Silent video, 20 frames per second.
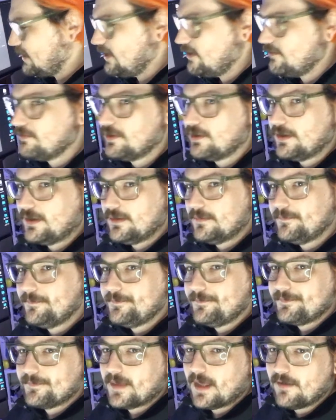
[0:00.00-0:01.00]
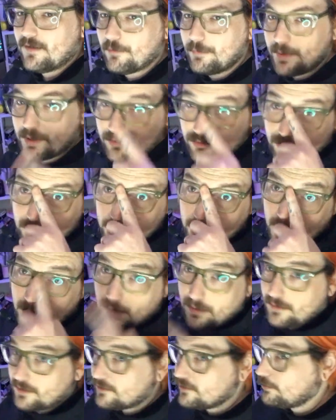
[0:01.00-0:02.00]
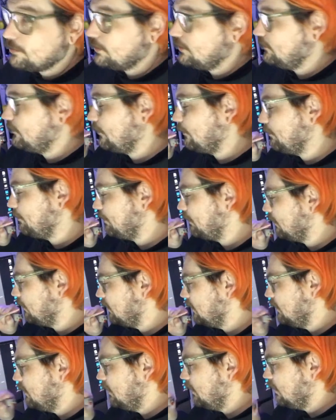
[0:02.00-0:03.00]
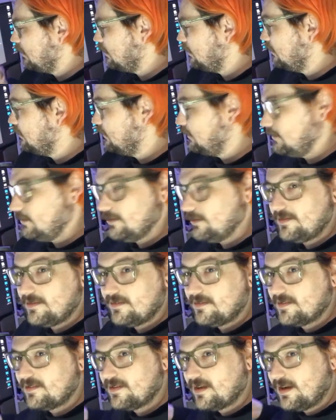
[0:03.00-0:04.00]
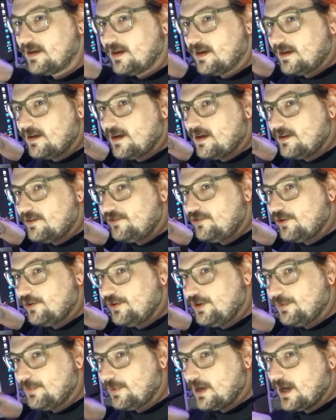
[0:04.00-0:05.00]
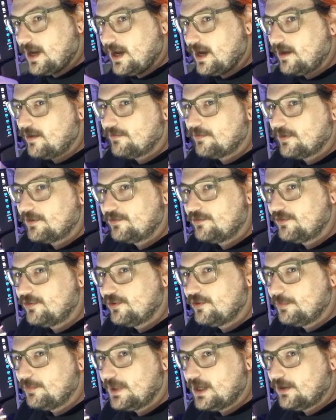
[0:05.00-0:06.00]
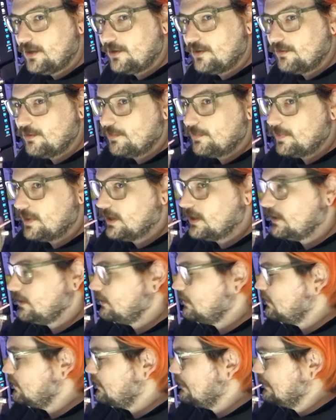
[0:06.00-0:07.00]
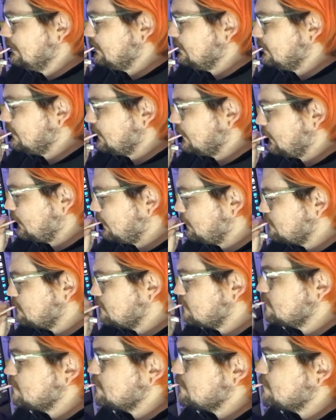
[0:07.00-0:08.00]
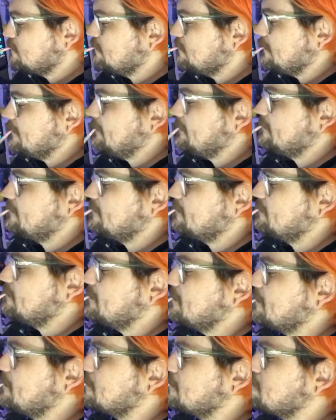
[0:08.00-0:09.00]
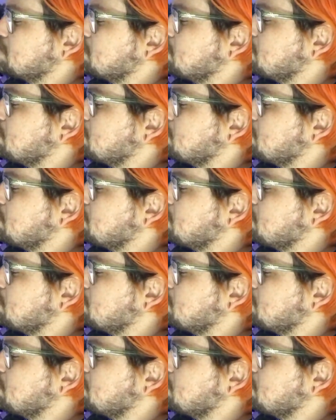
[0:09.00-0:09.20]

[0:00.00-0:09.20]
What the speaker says: I have a picture in mind that's pretty dope, but this is exciting. I can kind of show you what I have. I'll zoom in on it real big, and we can go from there.